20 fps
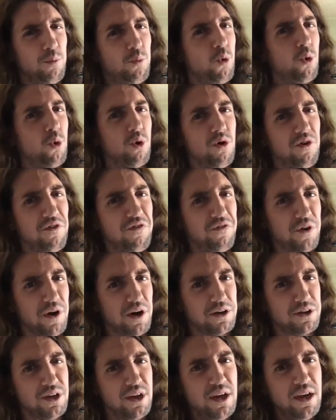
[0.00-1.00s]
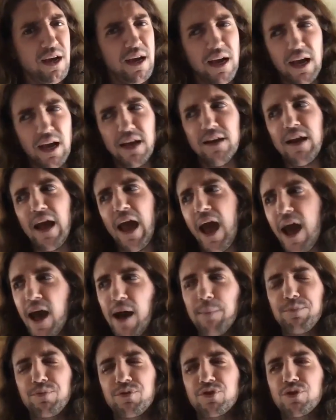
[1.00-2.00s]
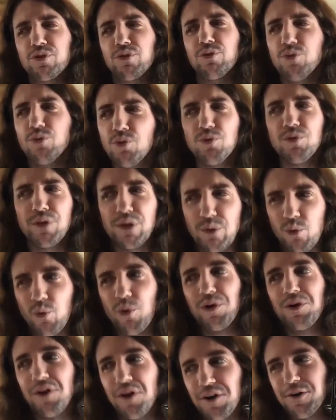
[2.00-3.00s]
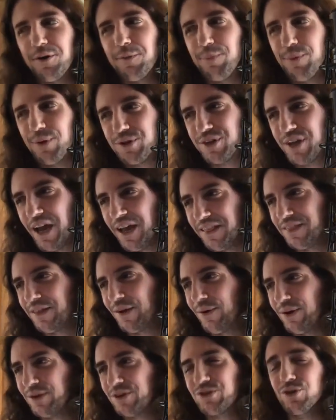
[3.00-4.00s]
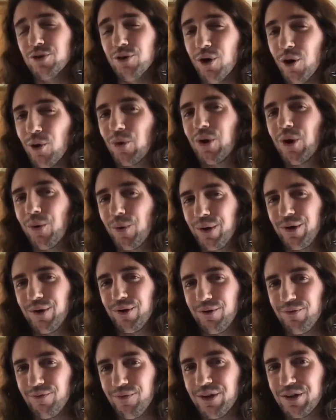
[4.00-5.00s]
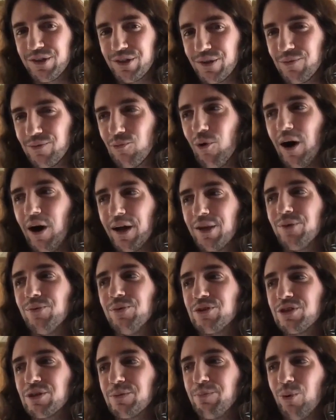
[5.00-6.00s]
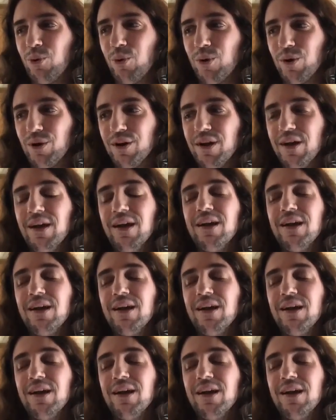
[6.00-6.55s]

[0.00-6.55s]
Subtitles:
moral affront, and absolutely 100% there is no coherent reason why you would support